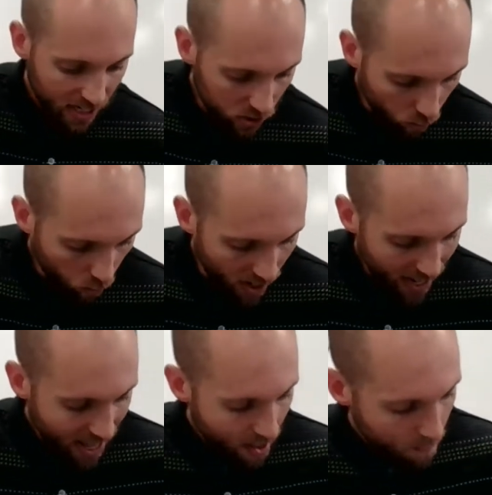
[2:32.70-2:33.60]
is what
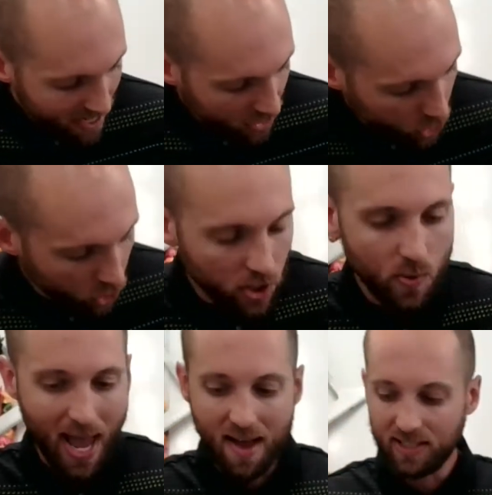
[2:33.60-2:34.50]
makes sure
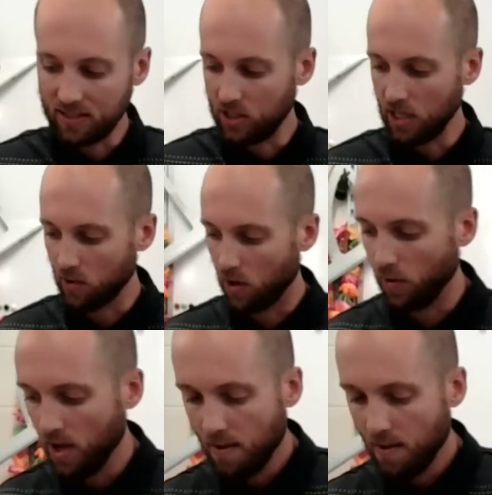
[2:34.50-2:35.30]
you have it zeroed.